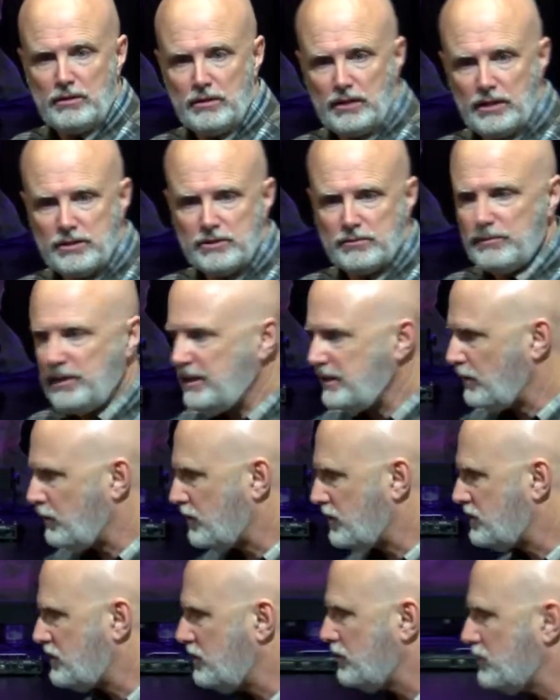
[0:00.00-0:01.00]
Doesn't mean that
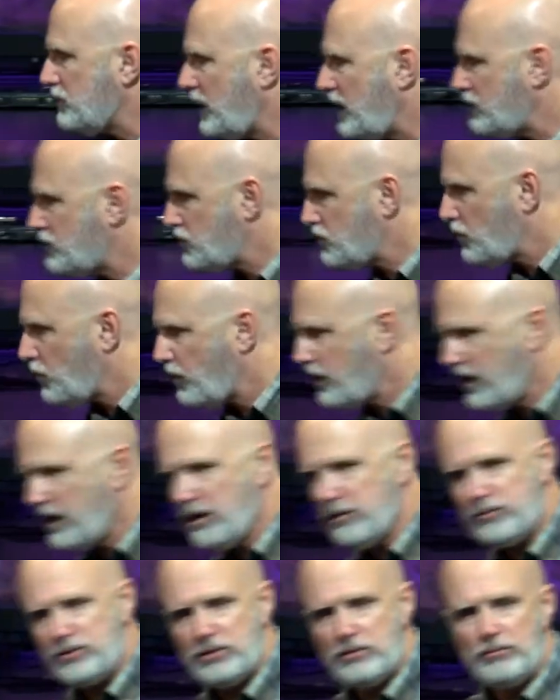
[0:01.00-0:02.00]
we're still not shoring
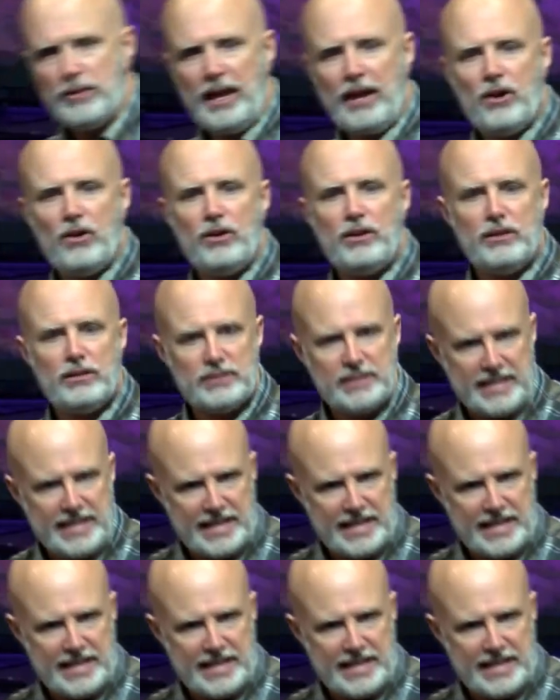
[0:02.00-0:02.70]
up some areas